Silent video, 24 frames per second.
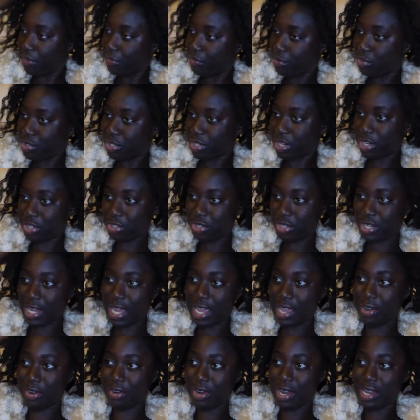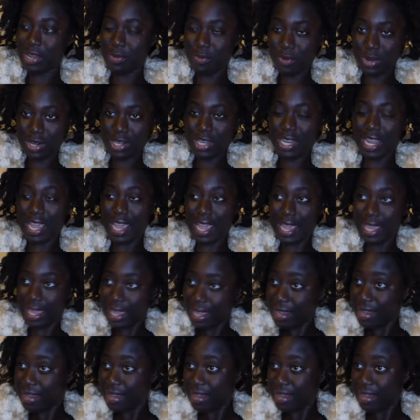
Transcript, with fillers: if you start today, you're already one day